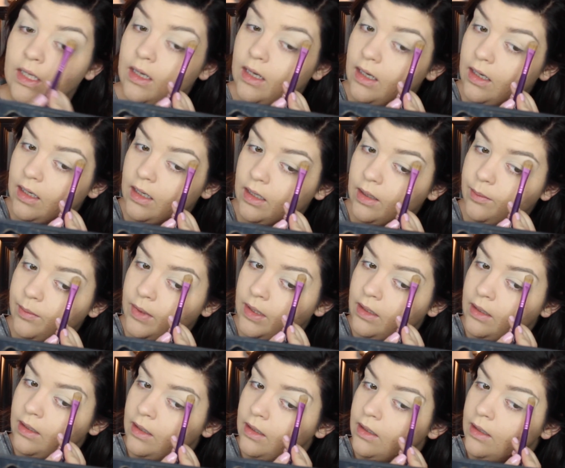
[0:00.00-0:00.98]

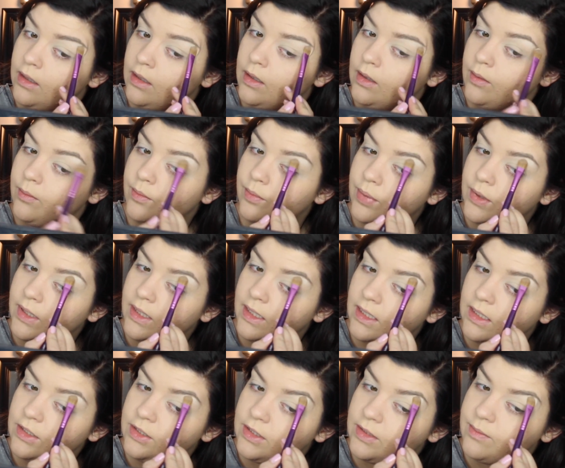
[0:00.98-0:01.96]
but
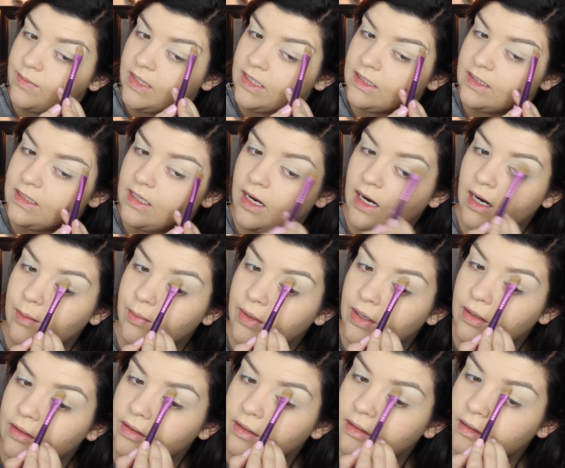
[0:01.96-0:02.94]
it just makes the
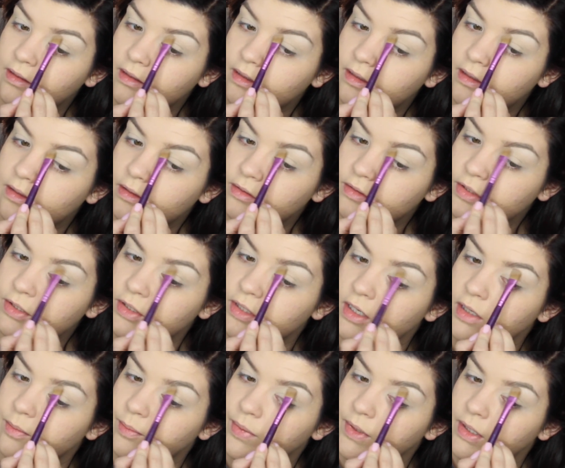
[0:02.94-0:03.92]
eyebrow look a little
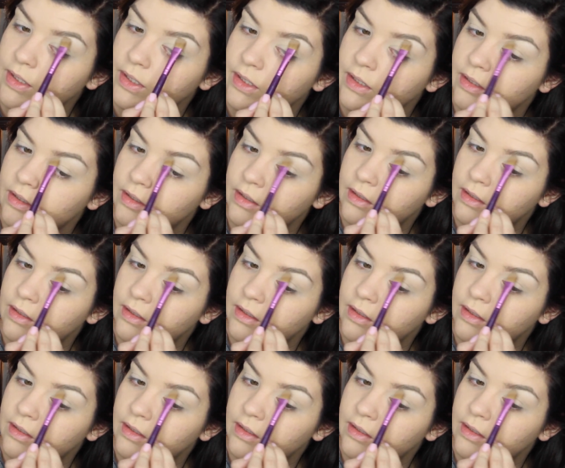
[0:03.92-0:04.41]
sharper.